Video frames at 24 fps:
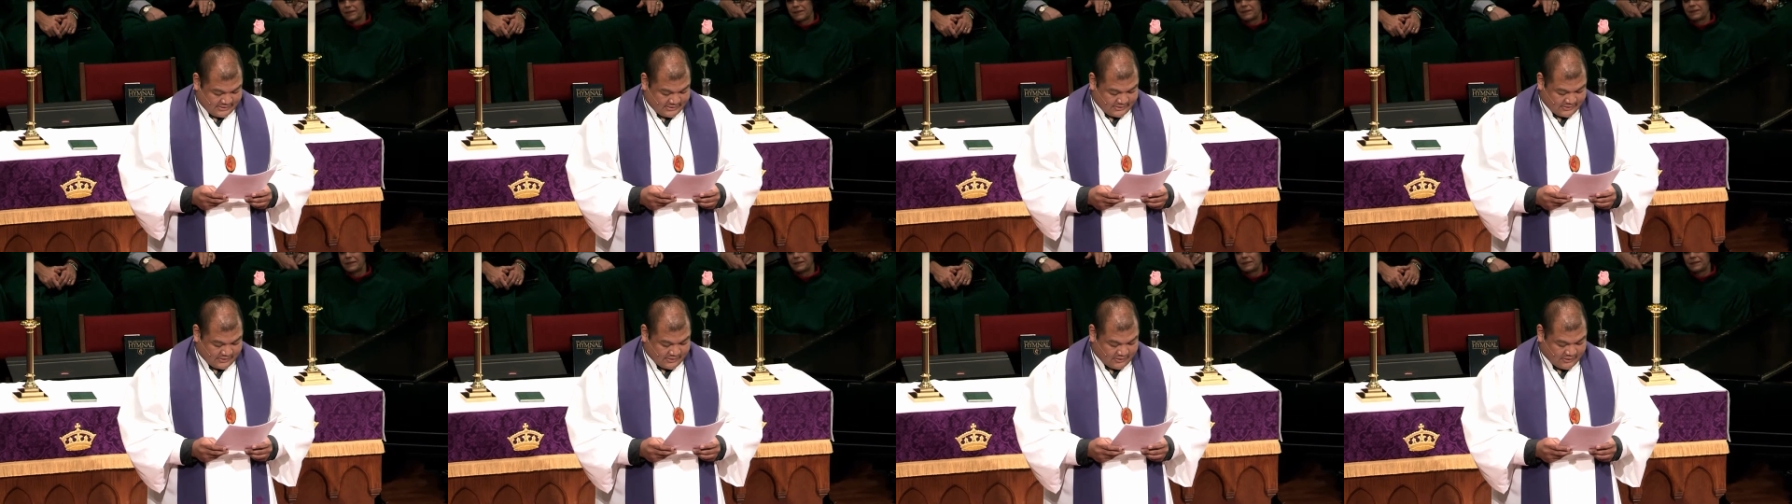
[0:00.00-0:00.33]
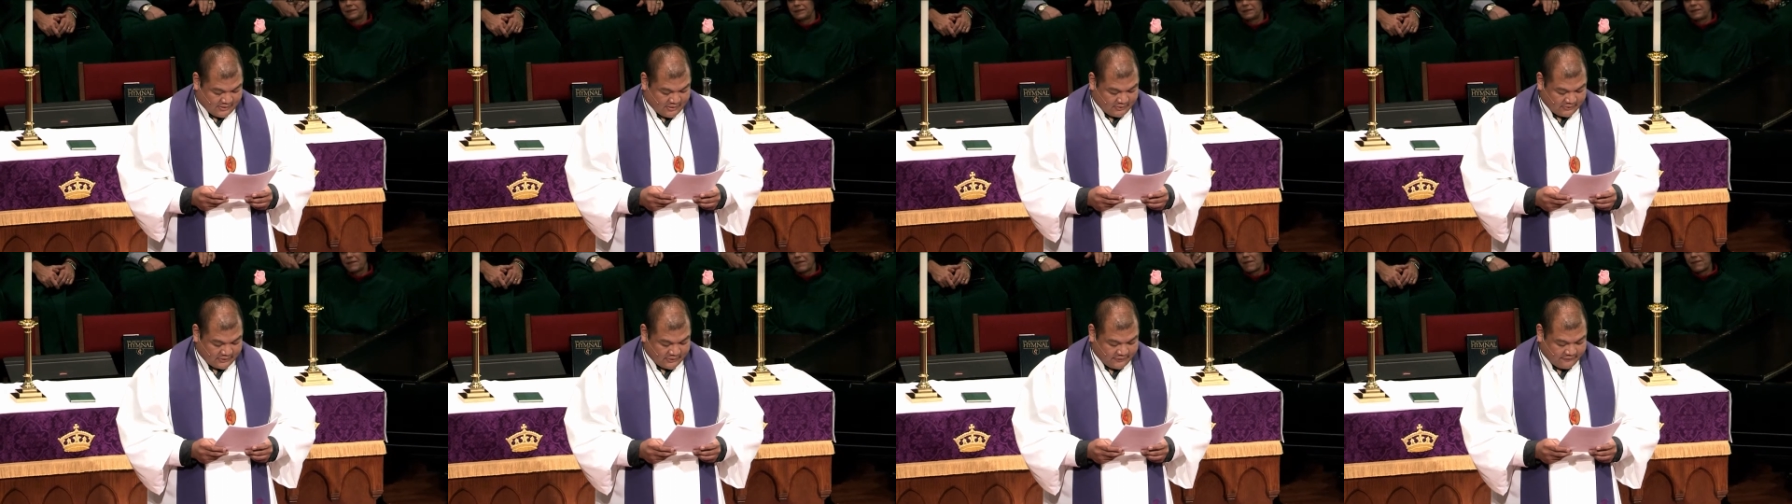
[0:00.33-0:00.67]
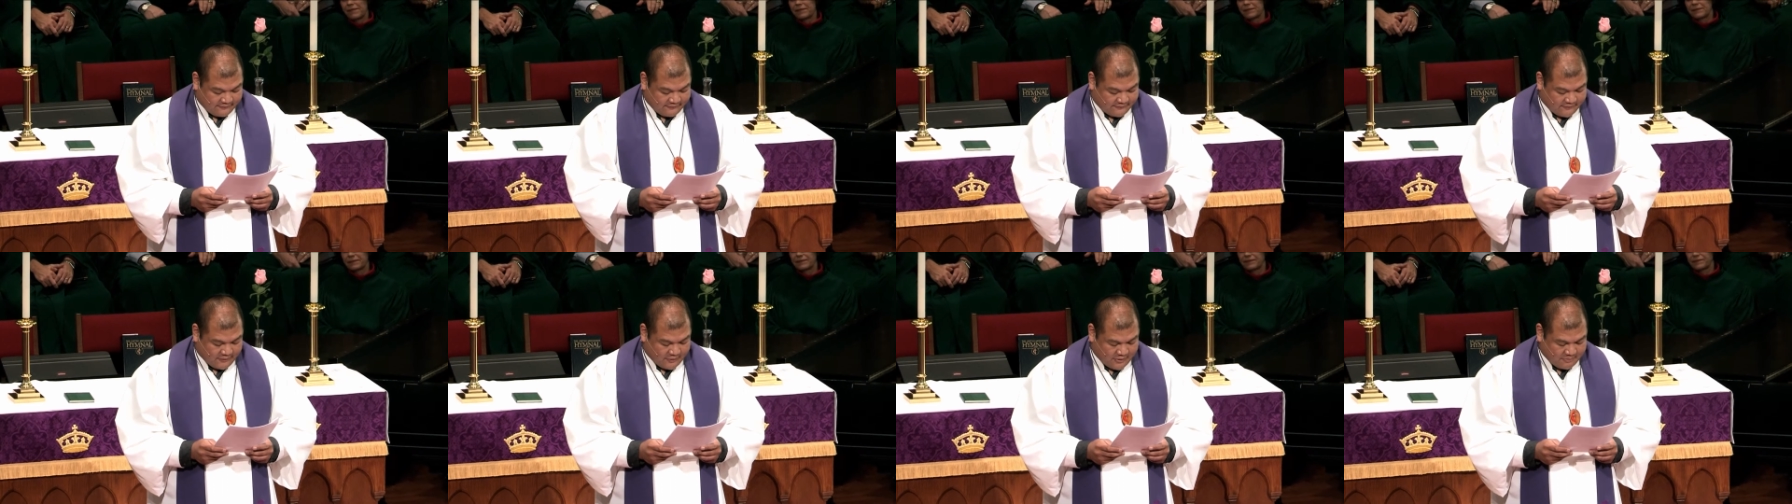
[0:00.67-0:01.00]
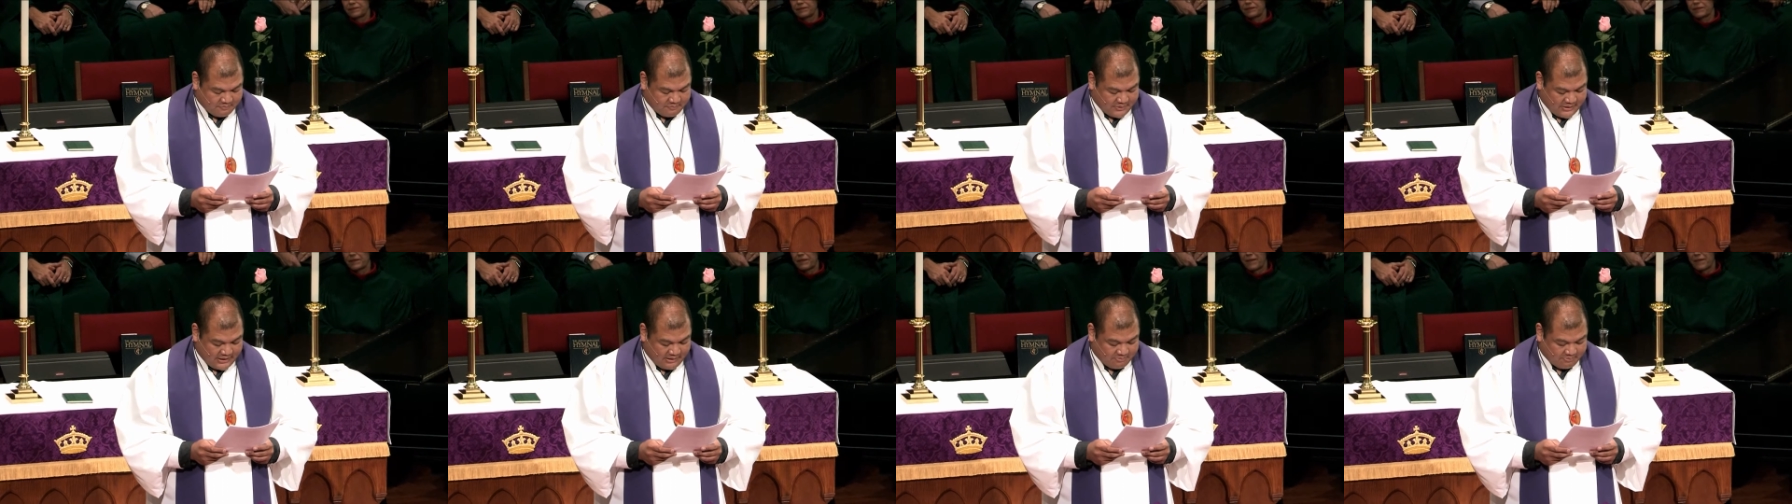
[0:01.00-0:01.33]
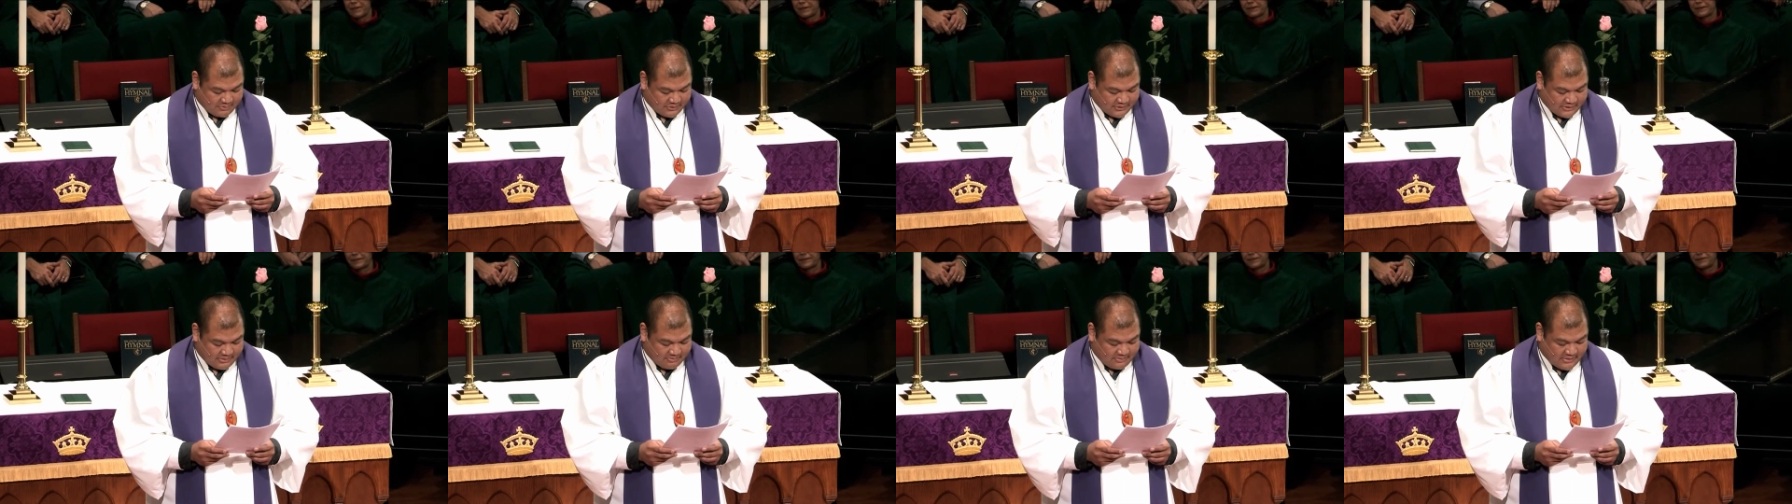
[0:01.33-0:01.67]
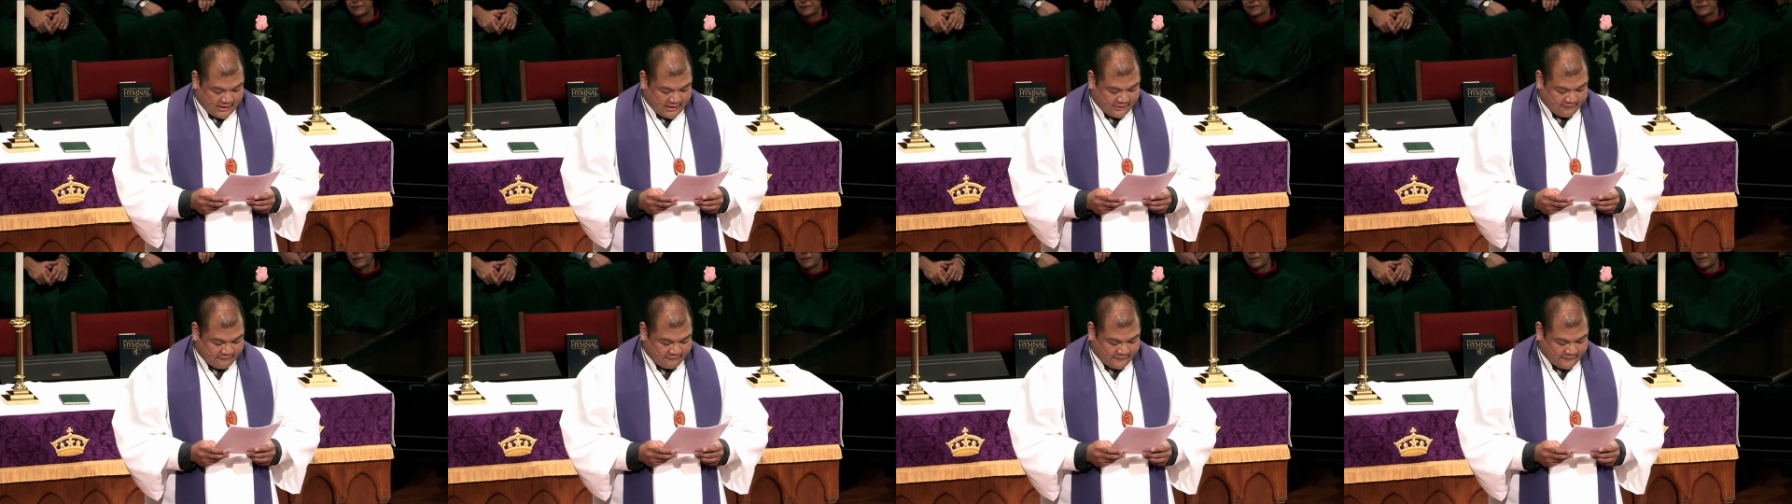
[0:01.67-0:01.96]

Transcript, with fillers: There are only four people in my